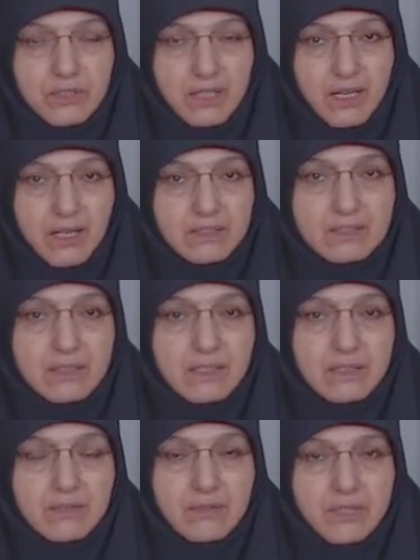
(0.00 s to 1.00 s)
God
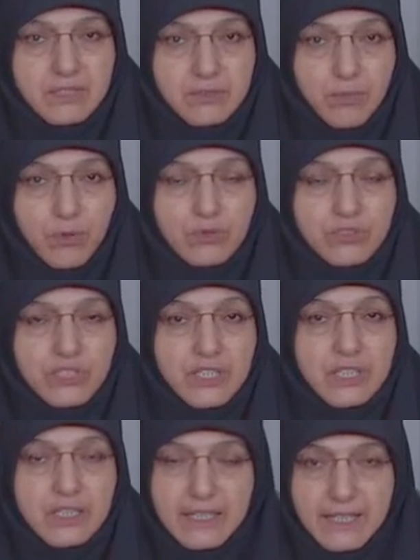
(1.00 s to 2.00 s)
with small
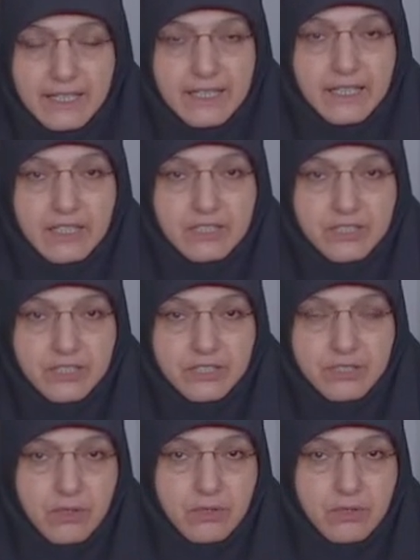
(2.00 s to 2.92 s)
g in English?